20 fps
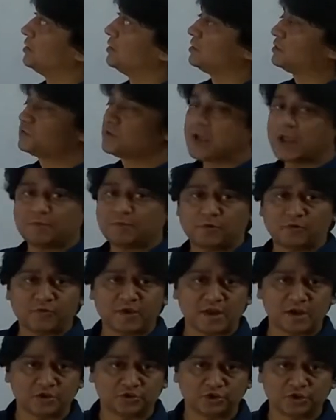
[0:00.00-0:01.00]
This type of
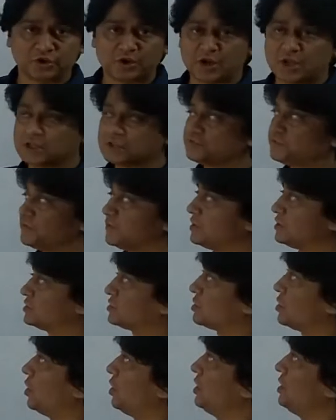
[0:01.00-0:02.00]
energy transfer is
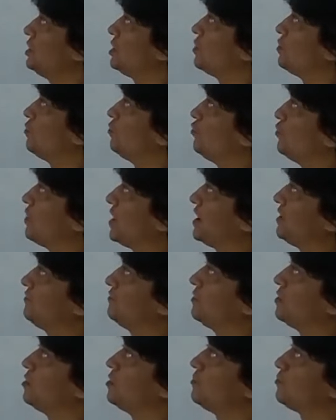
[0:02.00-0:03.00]
called
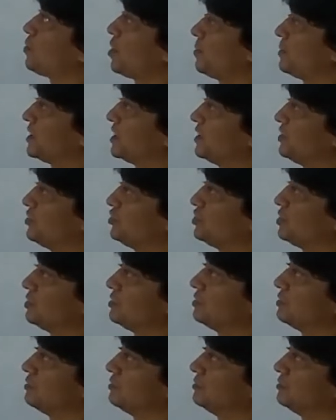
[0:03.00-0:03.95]
wave propagation.